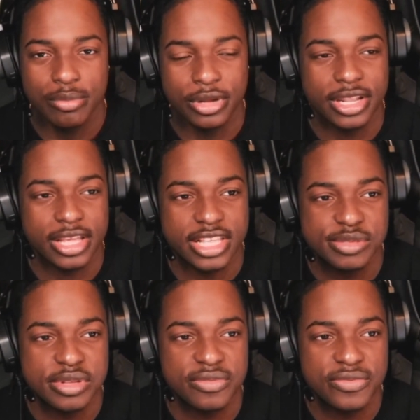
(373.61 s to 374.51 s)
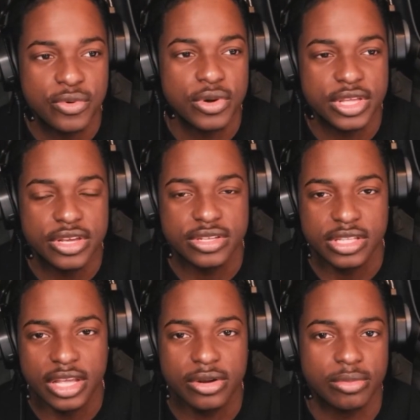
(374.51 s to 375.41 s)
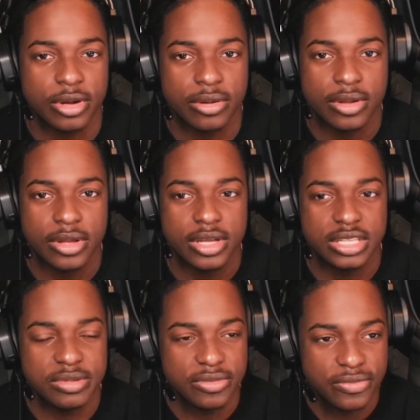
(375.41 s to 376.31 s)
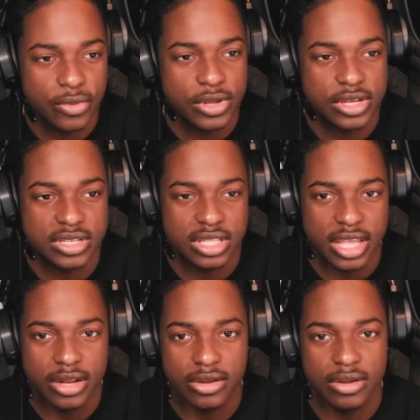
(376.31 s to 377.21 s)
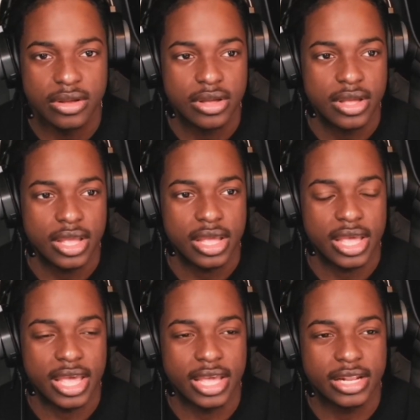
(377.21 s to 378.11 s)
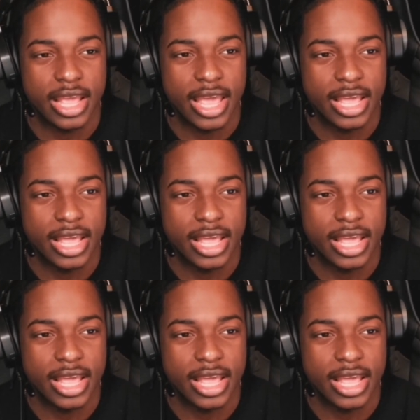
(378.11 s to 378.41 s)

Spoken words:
But nigga, it's been 4 years later, bro. It's been 4 years later, and